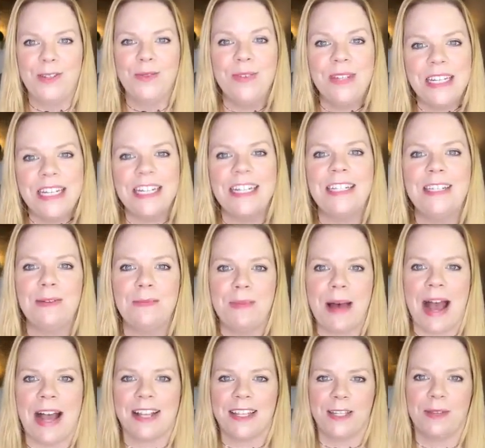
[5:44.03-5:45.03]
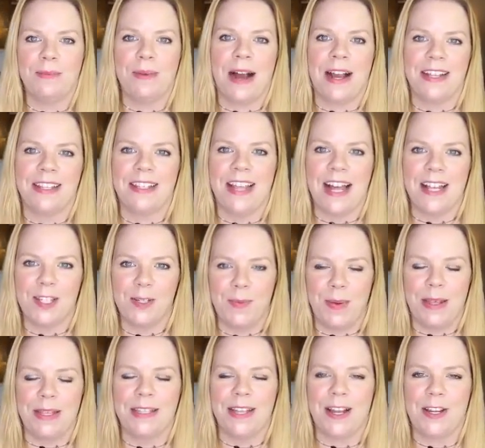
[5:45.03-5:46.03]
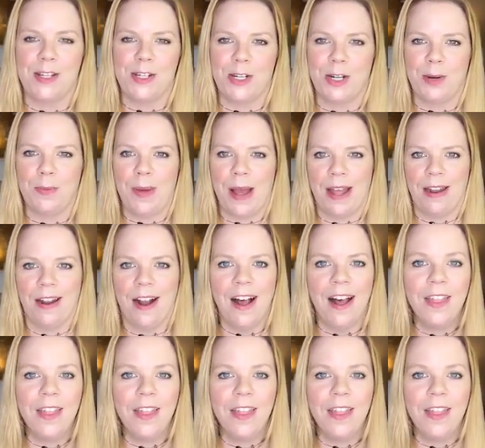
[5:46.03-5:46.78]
You need to maximize that space under your bed.